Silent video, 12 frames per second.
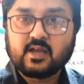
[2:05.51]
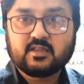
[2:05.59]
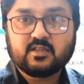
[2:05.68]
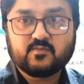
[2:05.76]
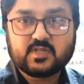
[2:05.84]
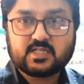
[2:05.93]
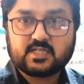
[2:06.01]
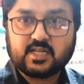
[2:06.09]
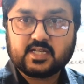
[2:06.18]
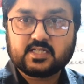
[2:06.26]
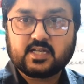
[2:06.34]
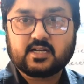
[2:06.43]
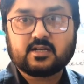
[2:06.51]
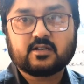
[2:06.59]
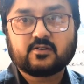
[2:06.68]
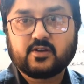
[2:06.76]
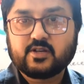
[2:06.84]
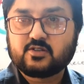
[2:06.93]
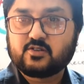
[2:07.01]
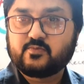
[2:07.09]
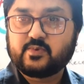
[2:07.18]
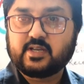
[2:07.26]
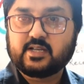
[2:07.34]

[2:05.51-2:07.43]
the mistakes that are going to be